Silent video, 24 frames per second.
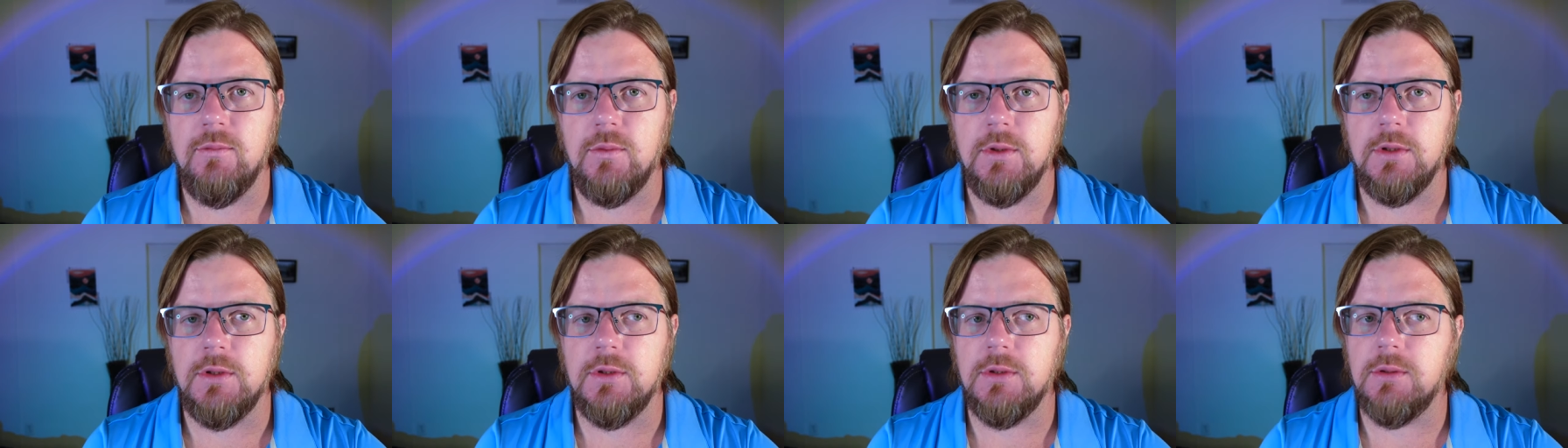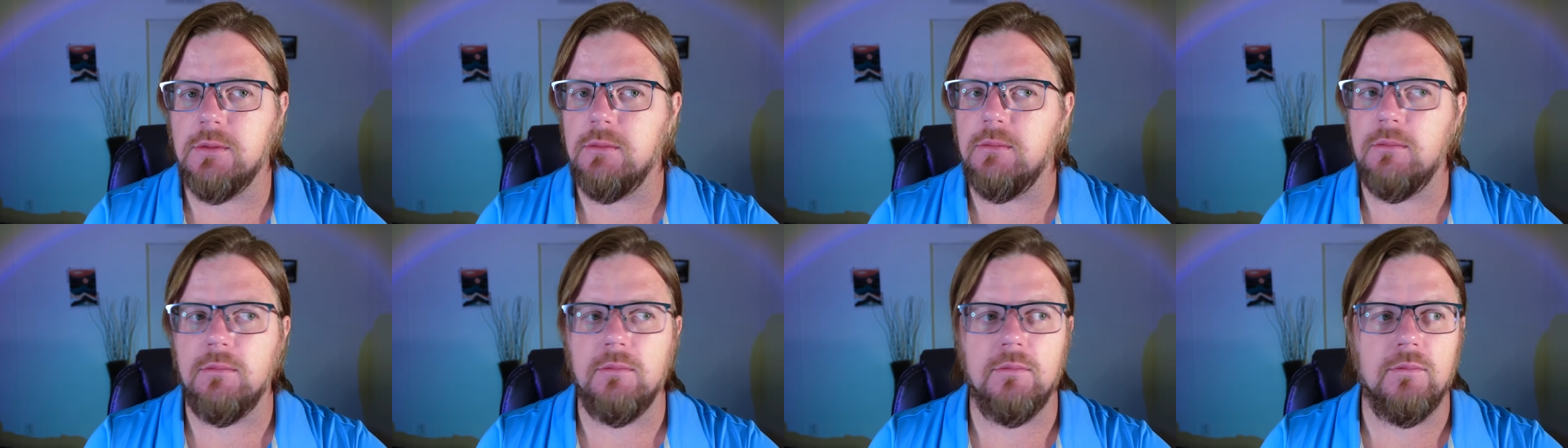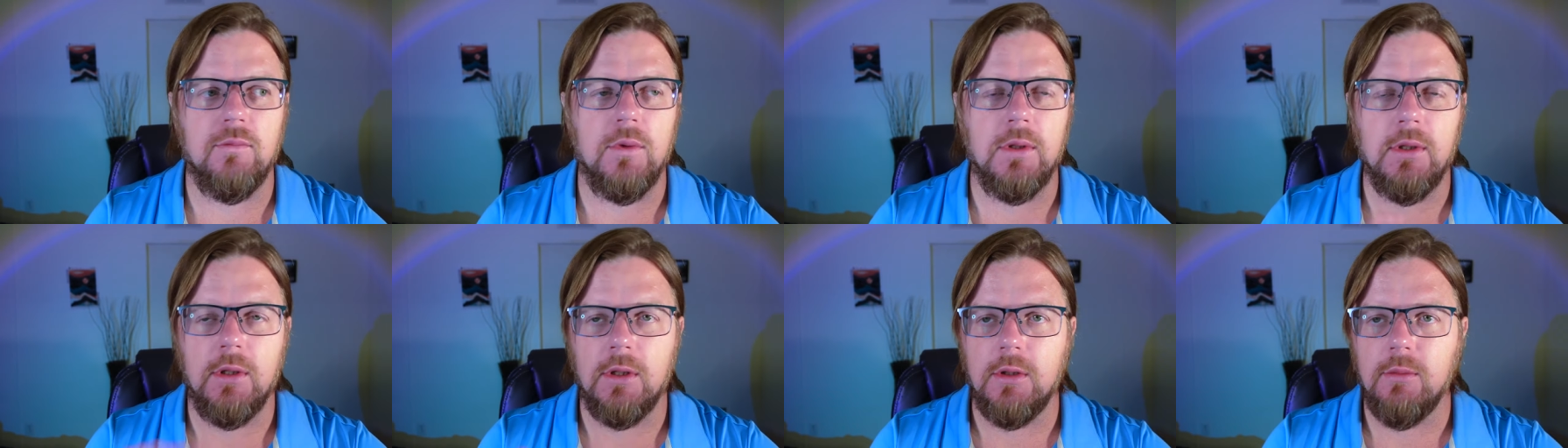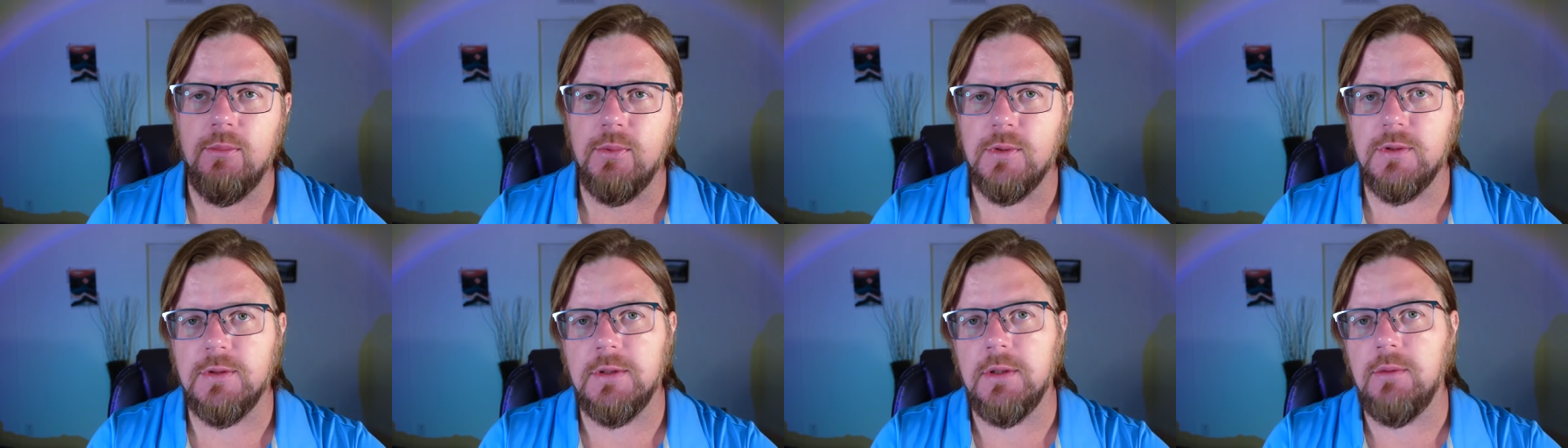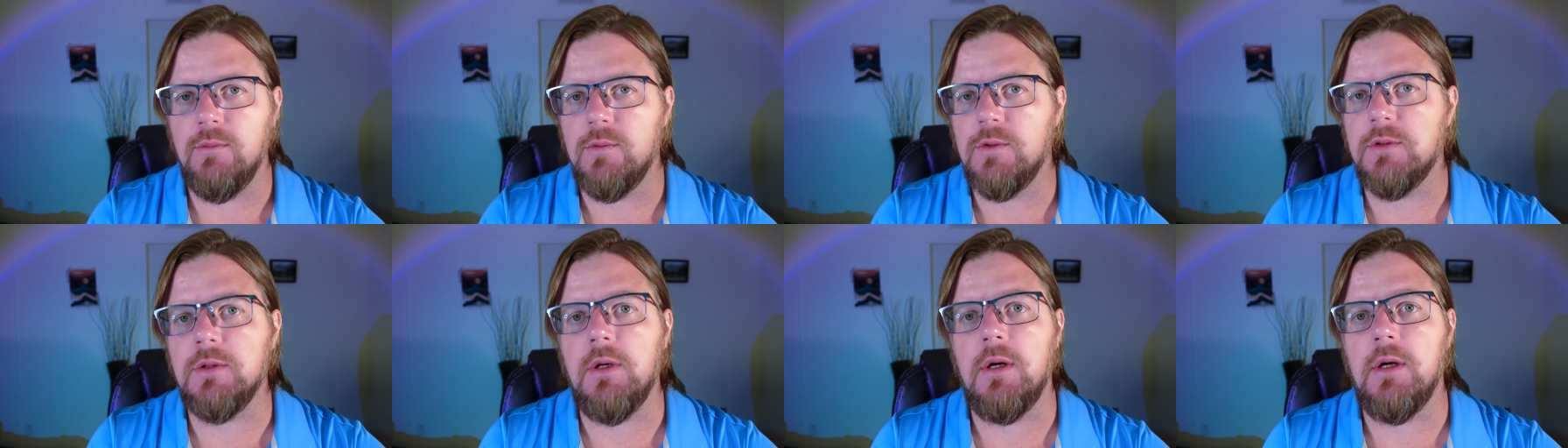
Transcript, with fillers: which 100% was